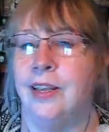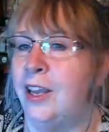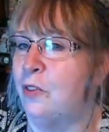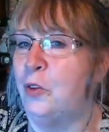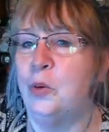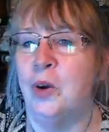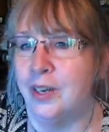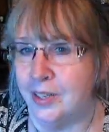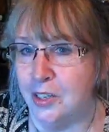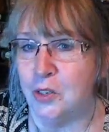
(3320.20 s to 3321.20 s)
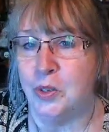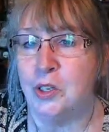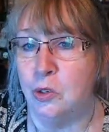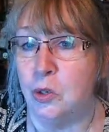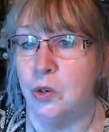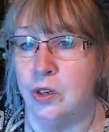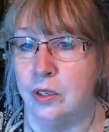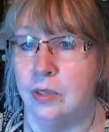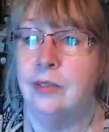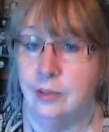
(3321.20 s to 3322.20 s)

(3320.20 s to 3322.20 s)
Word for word: if you wanted to do a tutorial,